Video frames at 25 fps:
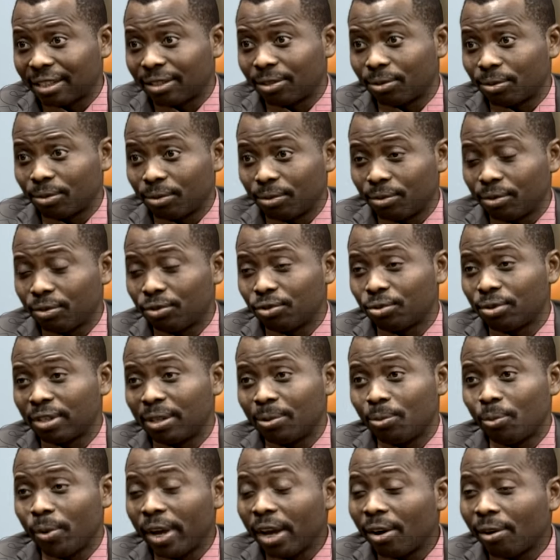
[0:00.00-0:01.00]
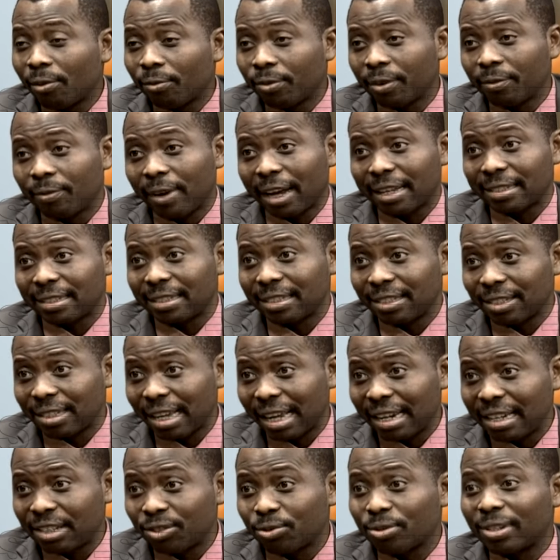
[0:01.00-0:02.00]
to go through the way of a vaccine
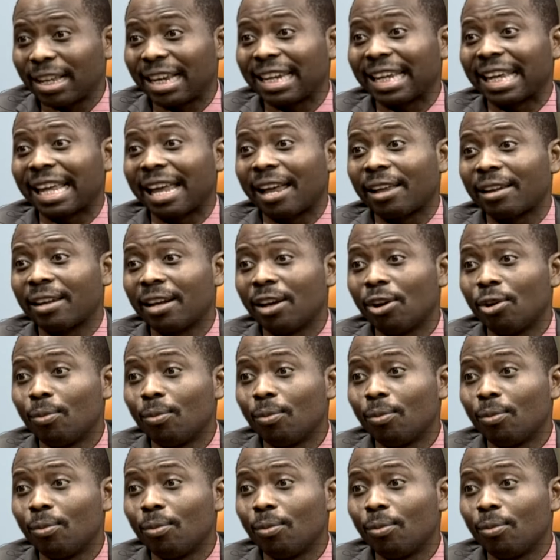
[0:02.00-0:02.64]
challenge so that they can